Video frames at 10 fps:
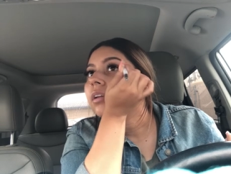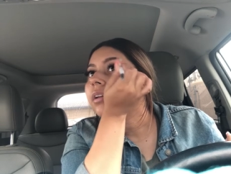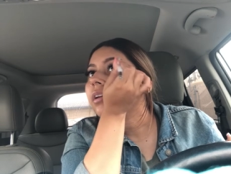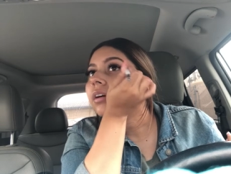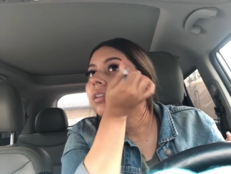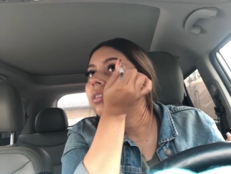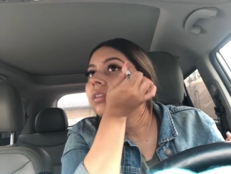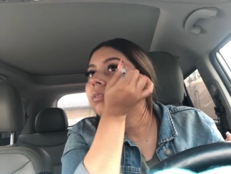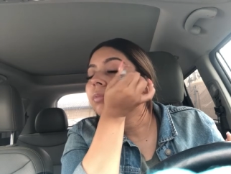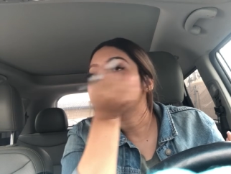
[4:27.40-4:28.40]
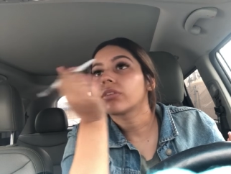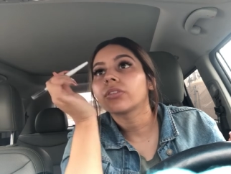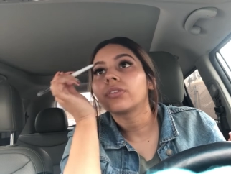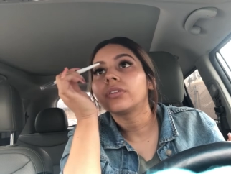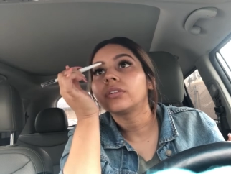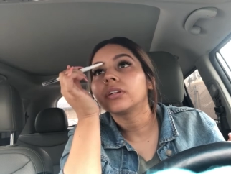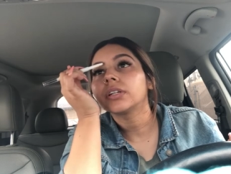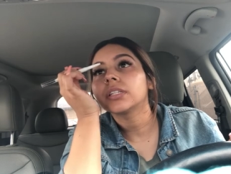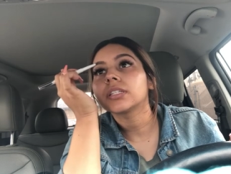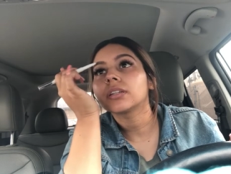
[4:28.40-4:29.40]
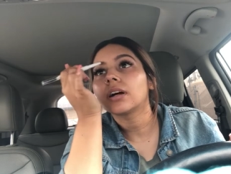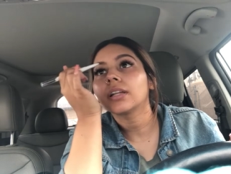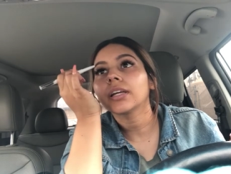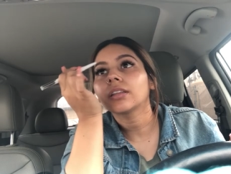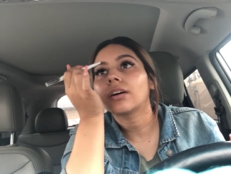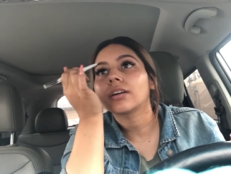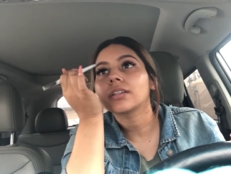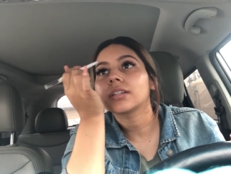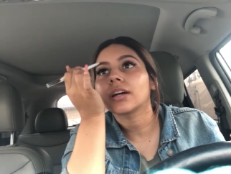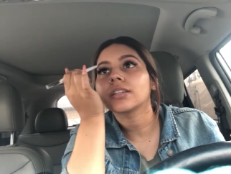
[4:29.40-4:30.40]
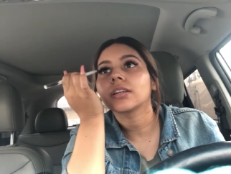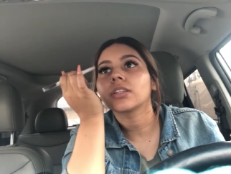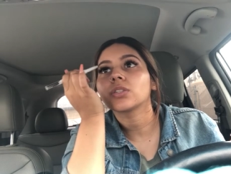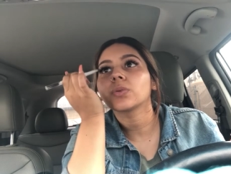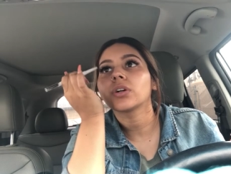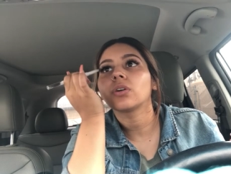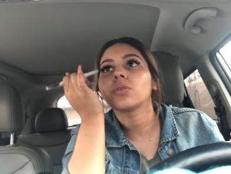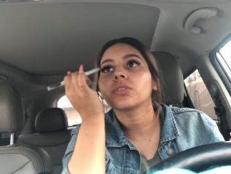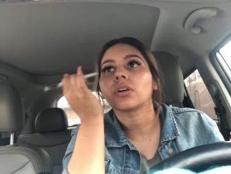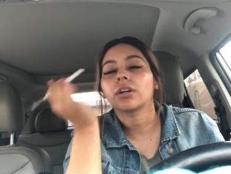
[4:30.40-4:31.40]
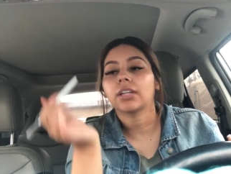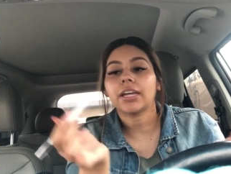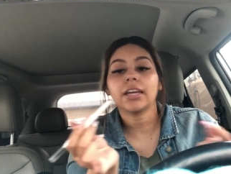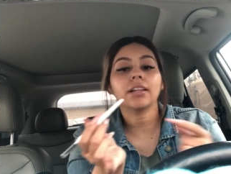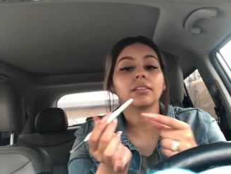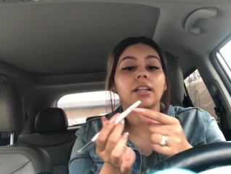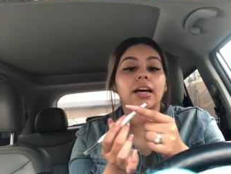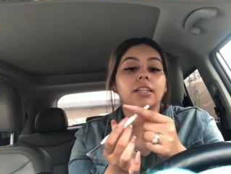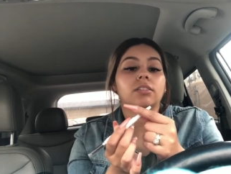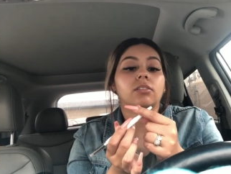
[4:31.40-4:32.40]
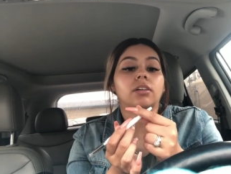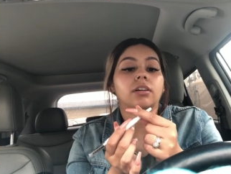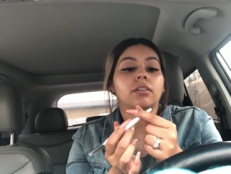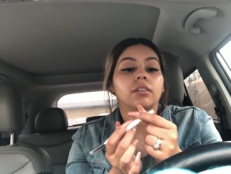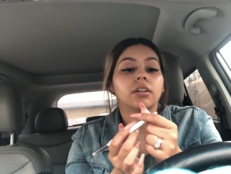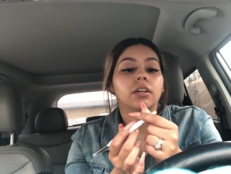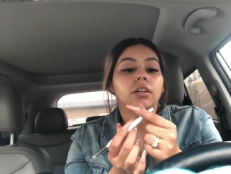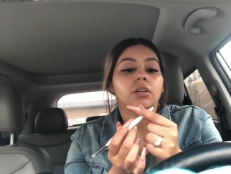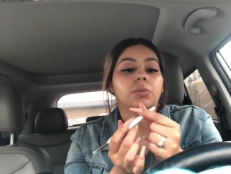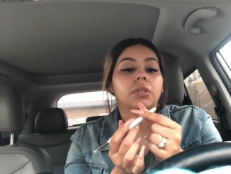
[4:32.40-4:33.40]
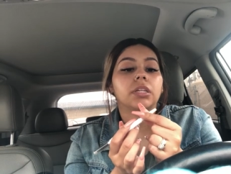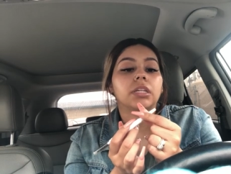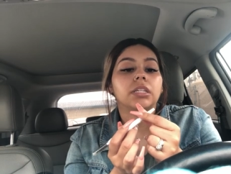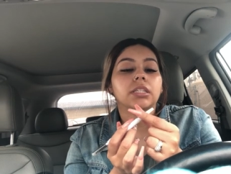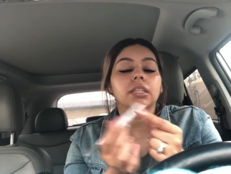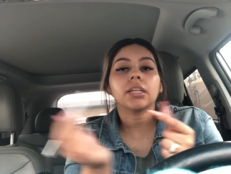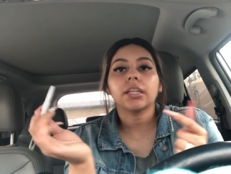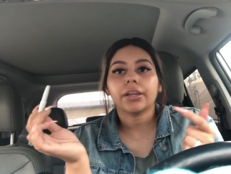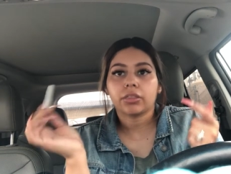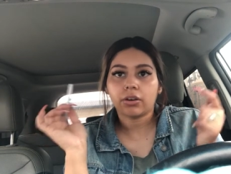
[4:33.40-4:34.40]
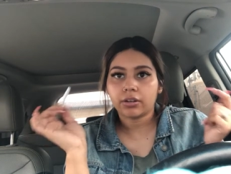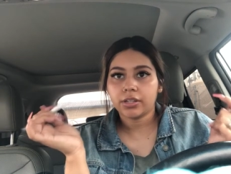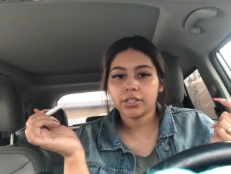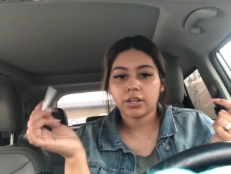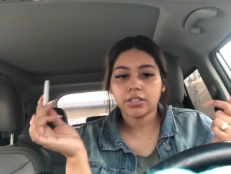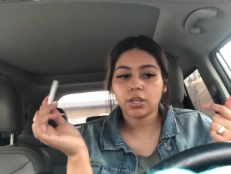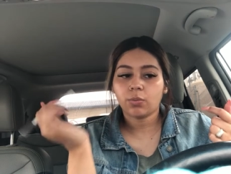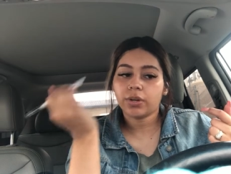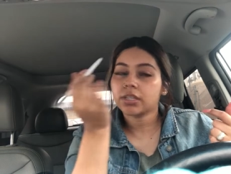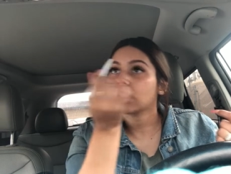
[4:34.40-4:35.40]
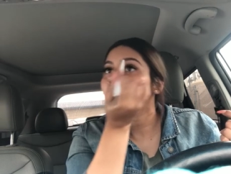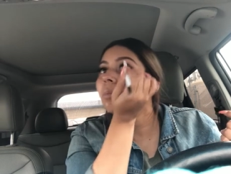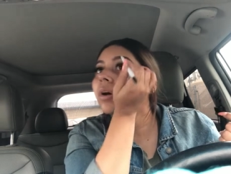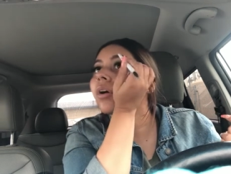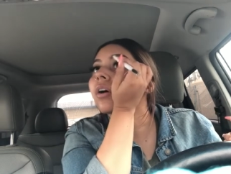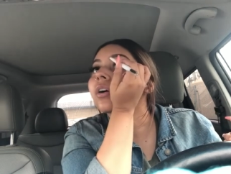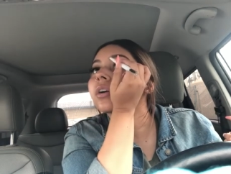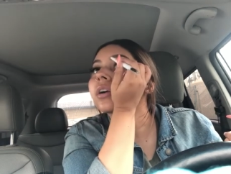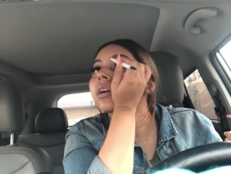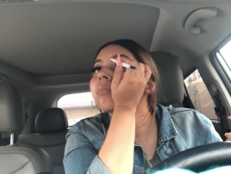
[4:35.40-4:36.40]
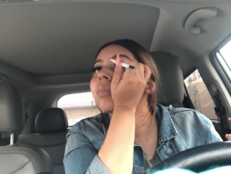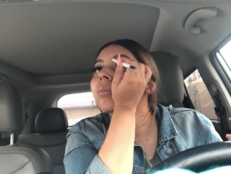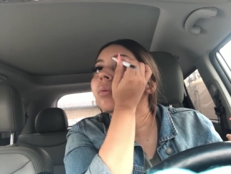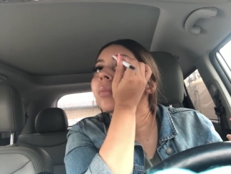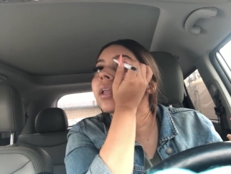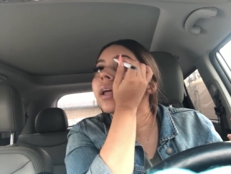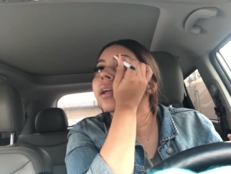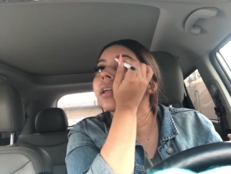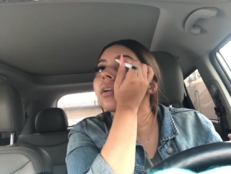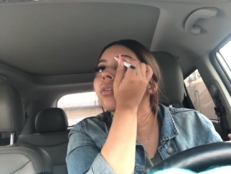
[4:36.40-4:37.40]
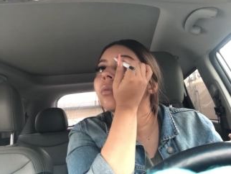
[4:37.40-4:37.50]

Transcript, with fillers: yeah, this pencil, it's not like the Anastasia. This one goes on, like it glides on really easily. Like the Anastasia one is a little bit harder and people may like that a